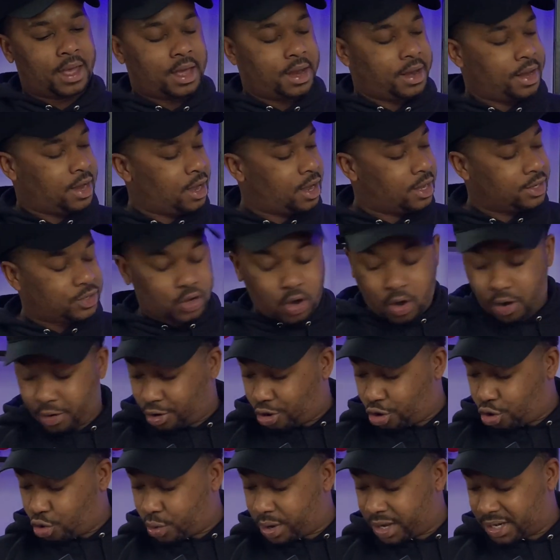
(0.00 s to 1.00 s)
Now it's
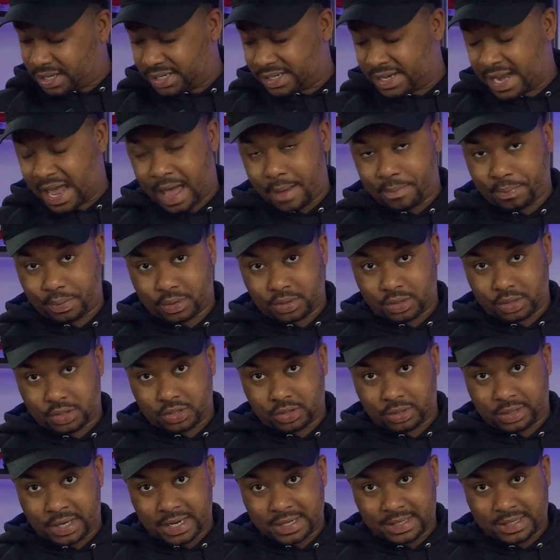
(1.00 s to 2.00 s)
called QuickSnap,
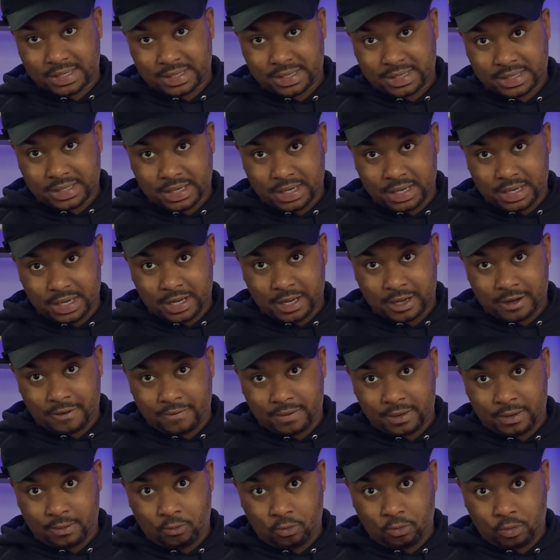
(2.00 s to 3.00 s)
so let's see if
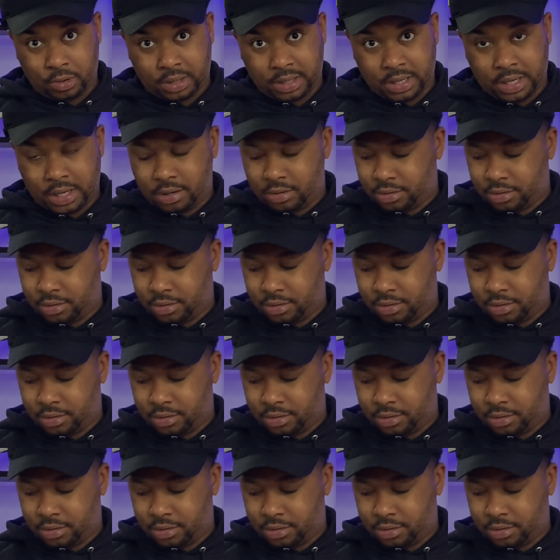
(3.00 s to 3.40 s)
it really